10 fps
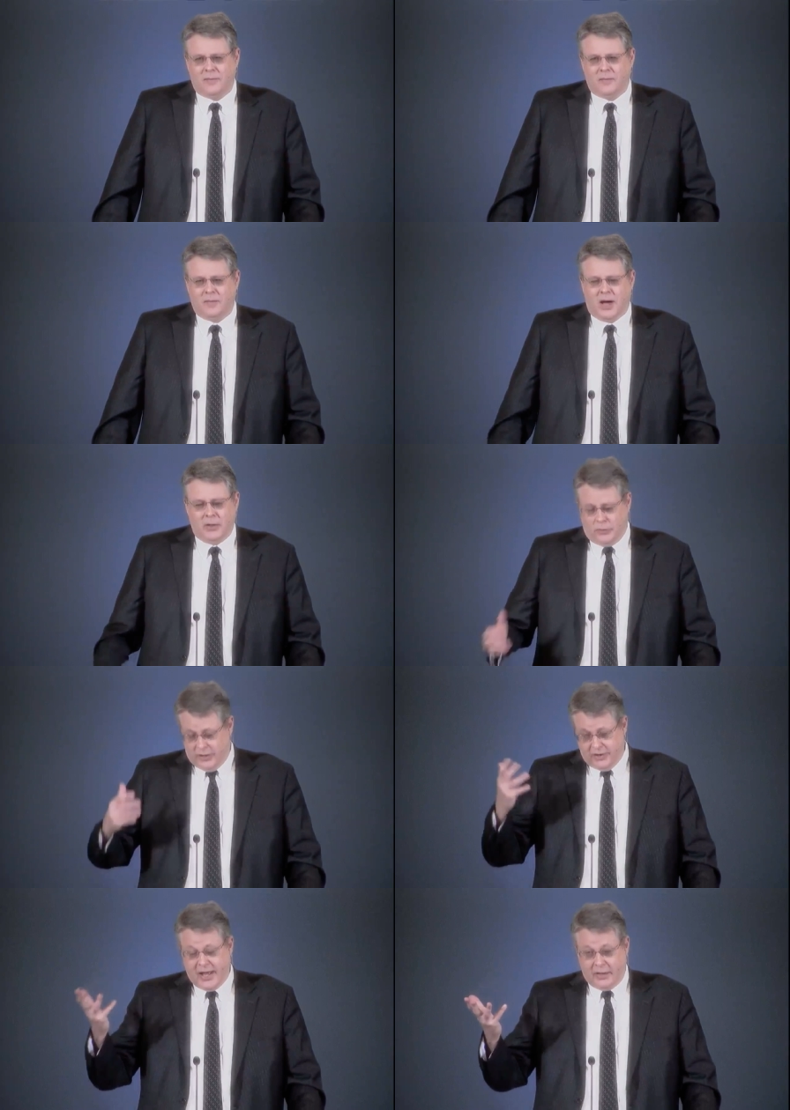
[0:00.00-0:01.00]
other than
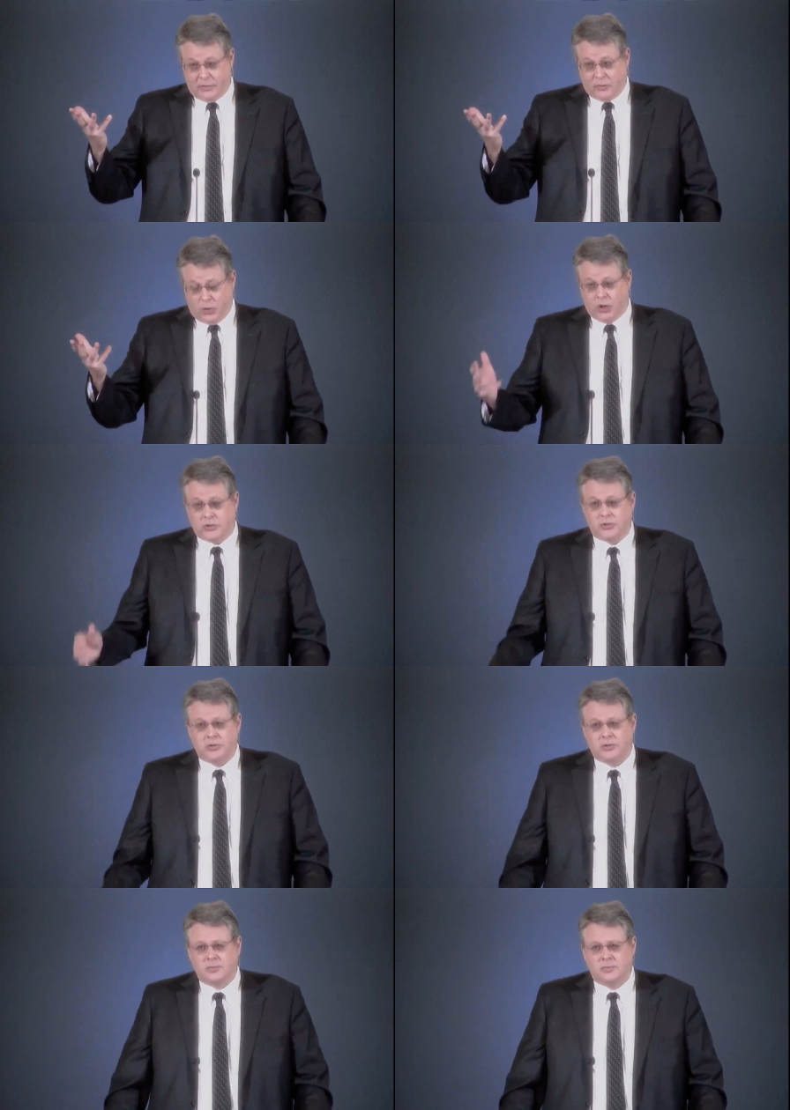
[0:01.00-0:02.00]
death, of course
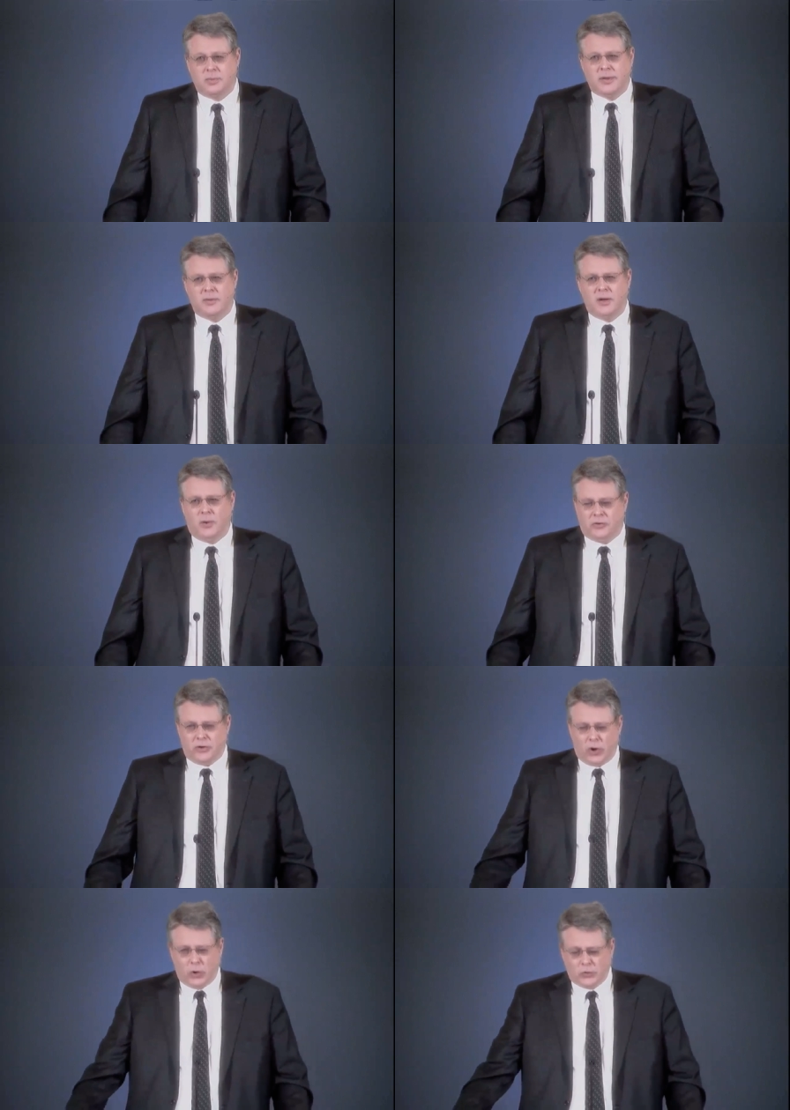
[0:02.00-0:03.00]
but it wasn't
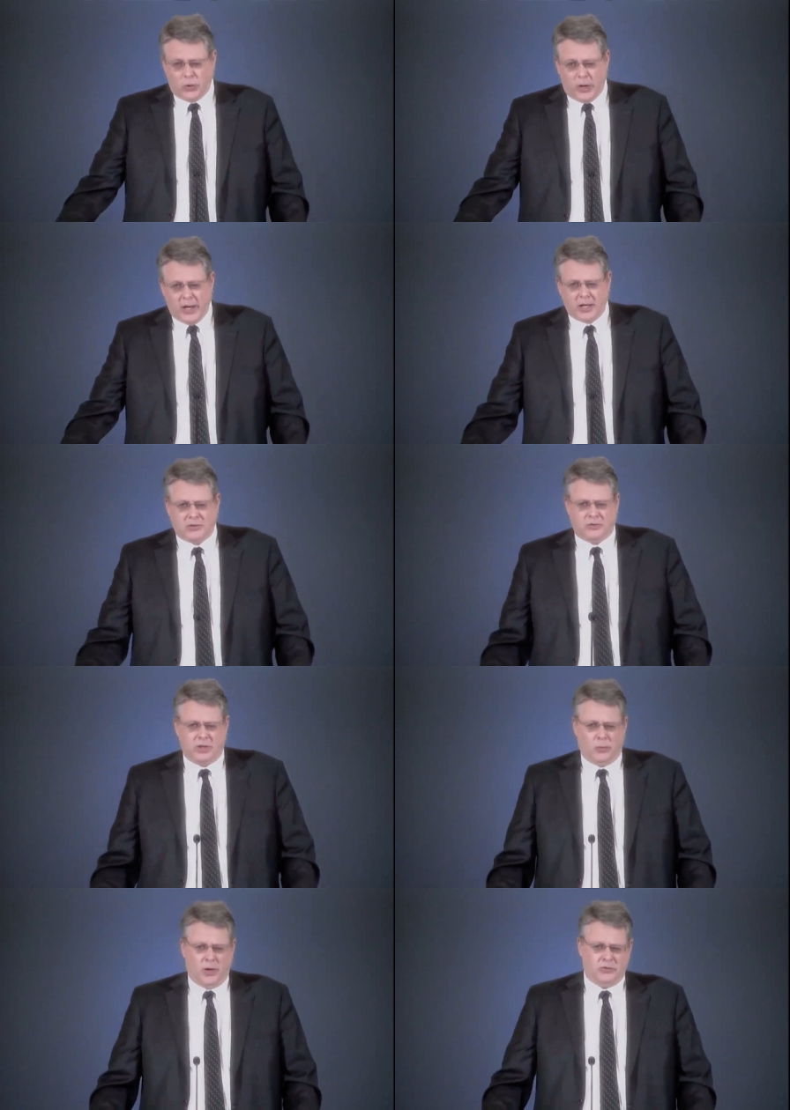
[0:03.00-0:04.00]
earthquakes, it
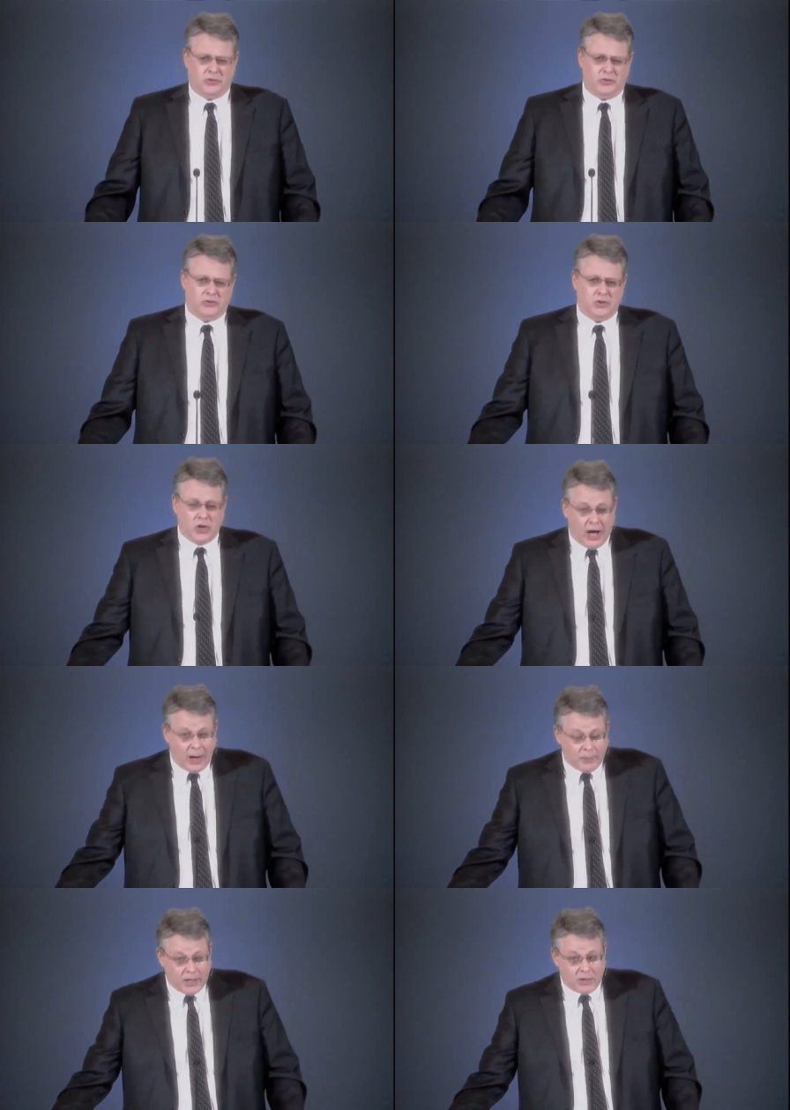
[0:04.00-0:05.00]
wasn't
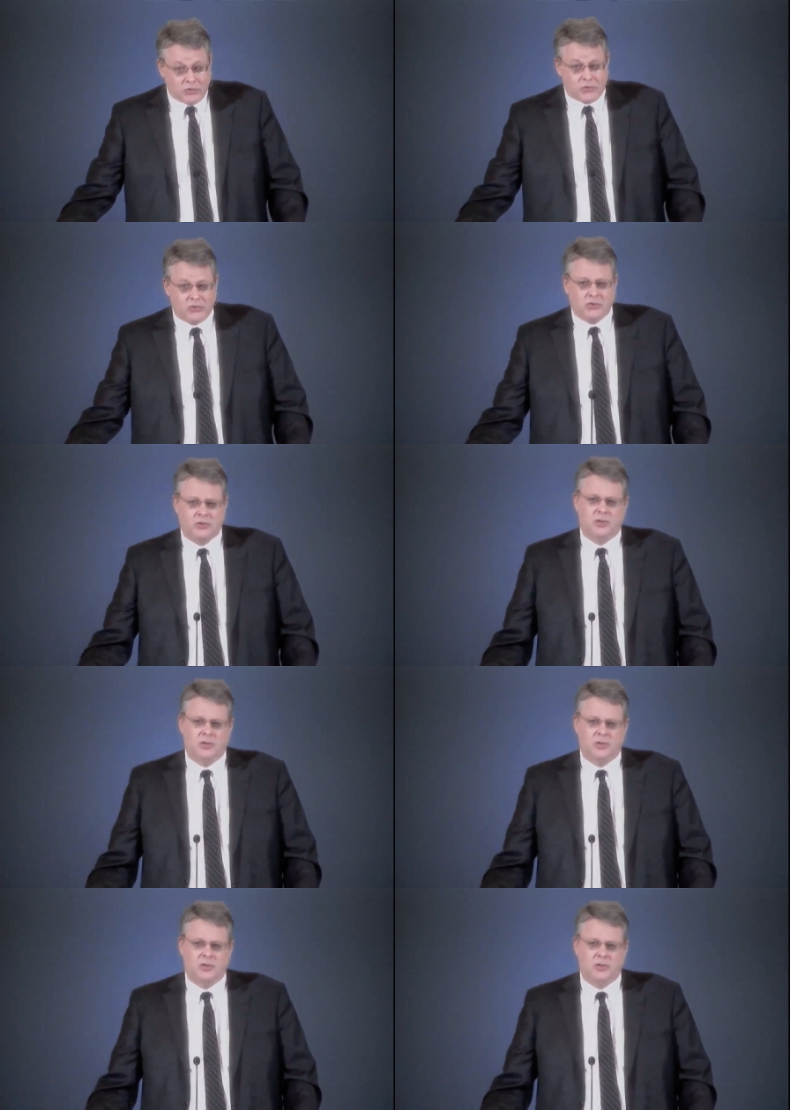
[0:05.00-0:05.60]
tsunamis,